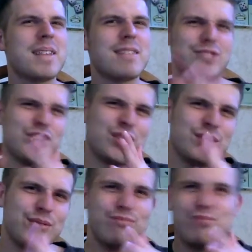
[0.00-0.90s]

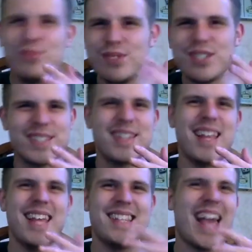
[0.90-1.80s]
which is,
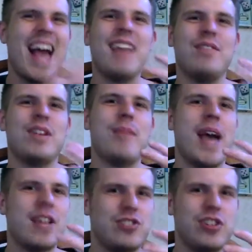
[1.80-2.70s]
it's kind of
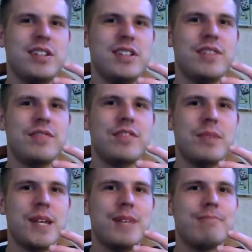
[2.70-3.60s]
unimaginative for
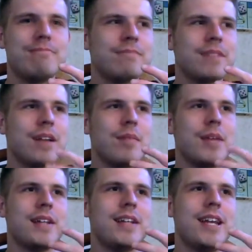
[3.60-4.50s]
me. I
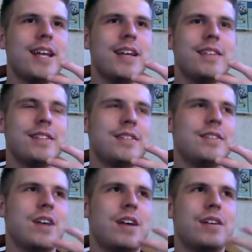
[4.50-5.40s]
mean, this
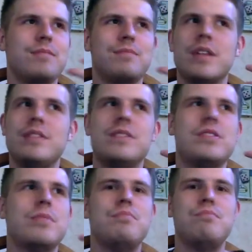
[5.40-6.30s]
is a
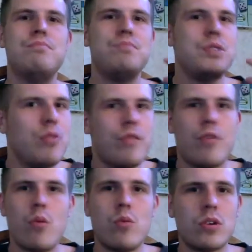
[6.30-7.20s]

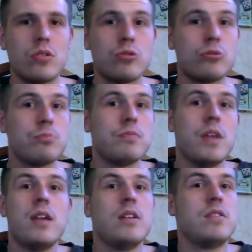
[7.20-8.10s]
beautiful world.
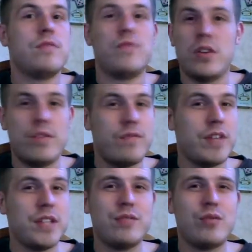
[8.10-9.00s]
It's a very
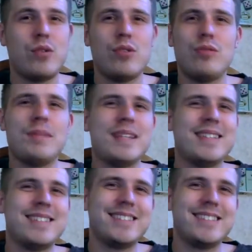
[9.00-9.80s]
inventive world, but